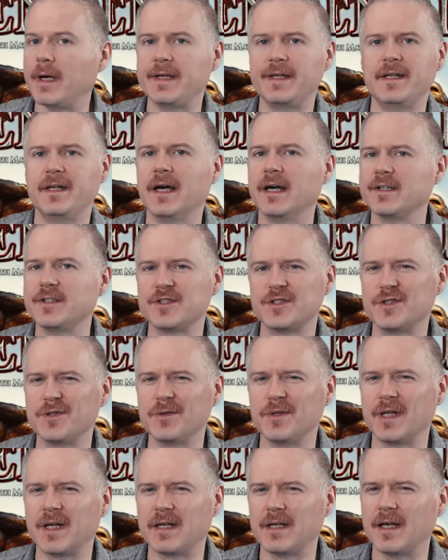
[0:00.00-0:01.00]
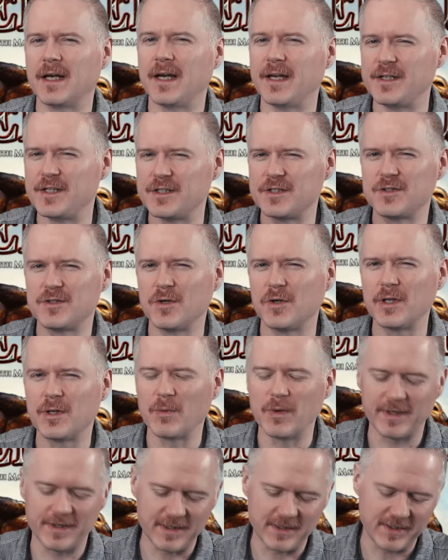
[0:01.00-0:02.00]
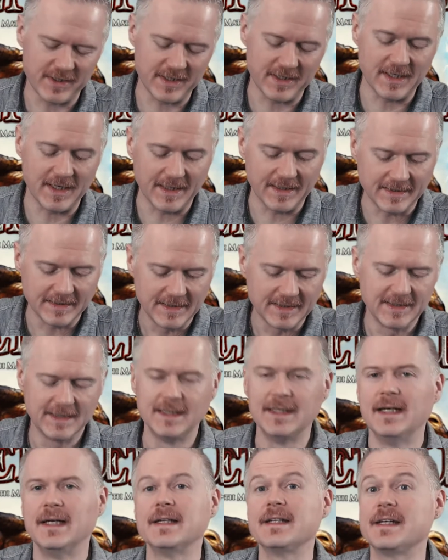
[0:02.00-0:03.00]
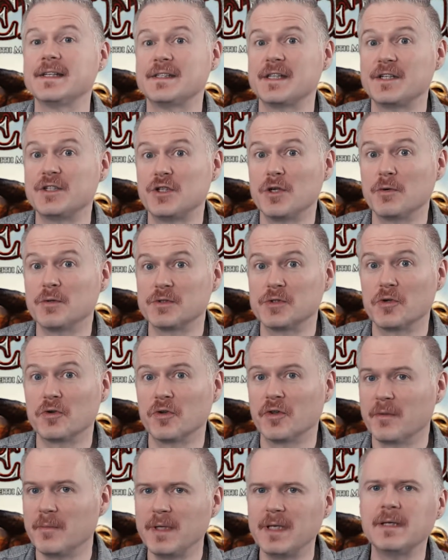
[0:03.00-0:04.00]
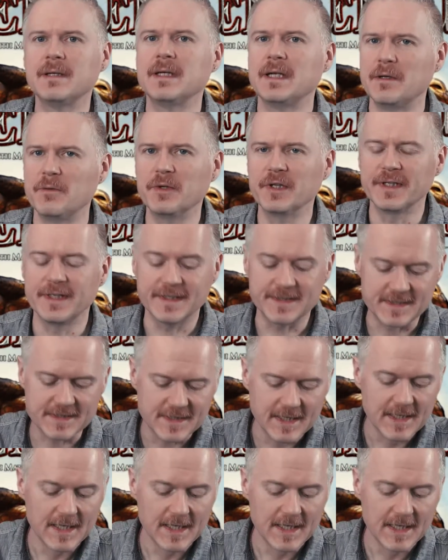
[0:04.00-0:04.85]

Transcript: I did not just do that. I just totally went there, didn't I? Yes, that shell was older than me. It really is.